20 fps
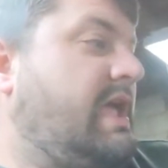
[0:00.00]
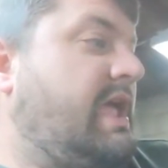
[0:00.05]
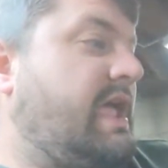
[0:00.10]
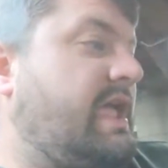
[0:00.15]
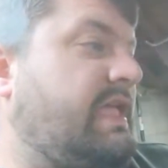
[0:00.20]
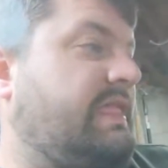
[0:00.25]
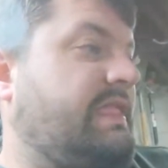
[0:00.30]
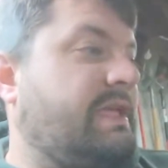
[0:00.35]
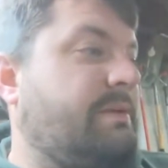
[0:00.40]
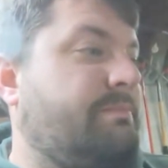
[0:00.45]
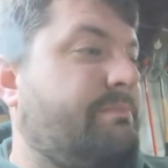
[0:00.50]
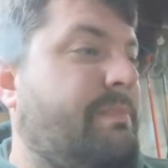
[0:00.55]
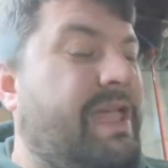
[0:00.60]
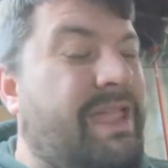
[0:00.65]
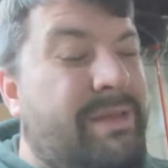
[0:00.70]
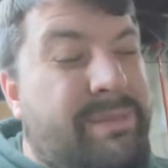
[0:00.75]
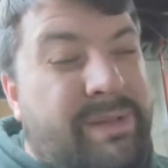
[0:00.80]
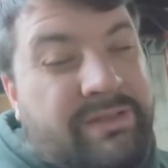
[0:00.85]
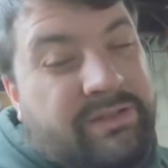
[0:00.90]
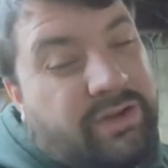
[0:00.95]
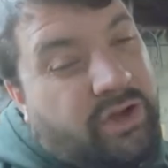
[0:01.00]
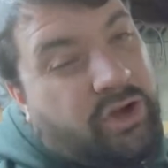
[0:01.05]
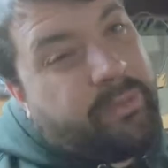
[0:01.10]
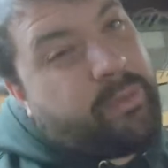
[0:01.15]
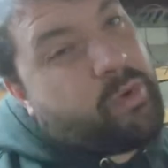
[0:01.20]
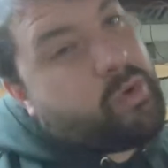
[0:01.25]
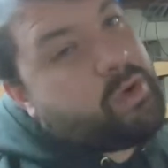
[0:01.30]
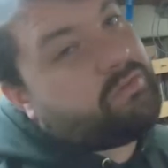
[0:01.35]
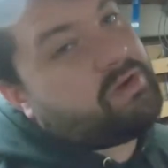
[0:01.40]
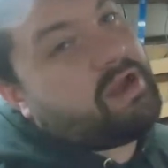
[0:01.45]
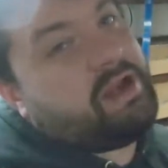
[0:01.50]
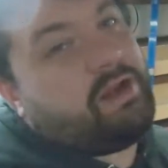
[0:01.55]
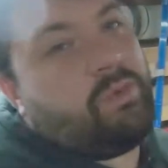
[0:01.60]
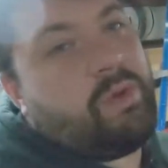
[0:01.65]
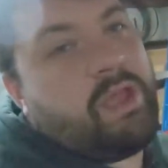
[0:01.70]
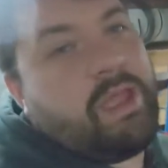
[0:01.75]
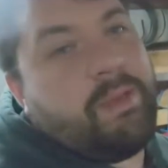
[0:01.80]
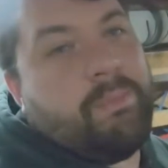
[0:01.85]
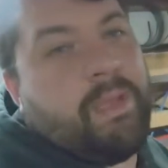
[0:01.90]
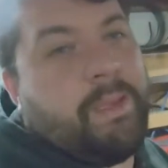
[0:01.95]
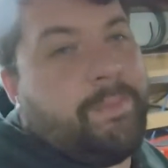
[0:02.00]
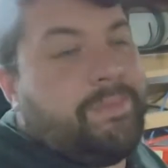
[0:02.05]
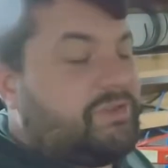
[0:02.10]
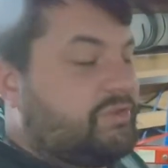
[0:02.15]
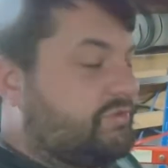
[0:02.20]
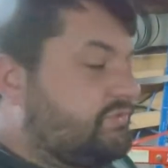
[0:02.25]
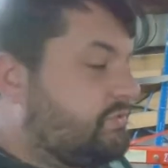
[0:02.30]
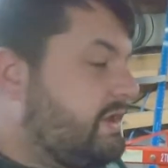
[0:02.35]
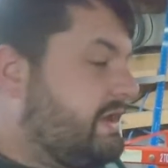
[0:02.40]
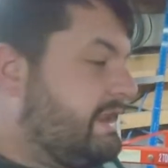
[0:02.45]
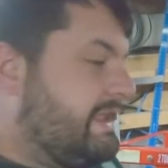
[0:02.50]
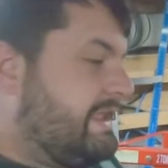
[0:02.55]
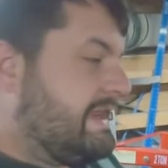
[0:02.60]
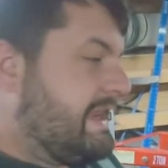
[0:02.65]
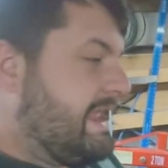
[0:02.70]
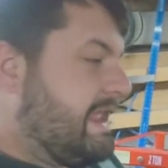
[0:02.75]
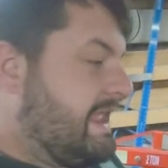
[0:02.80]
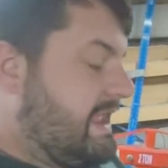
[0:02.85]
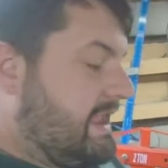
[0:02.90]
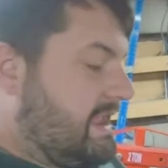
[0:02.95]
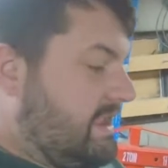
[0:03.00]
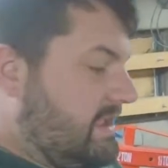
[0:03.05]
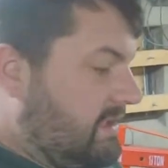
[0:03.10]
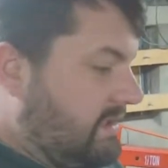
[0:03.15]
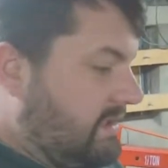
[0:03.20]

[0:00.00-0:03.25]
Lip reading: and then maybe turbo it right away, maybe just run it NA,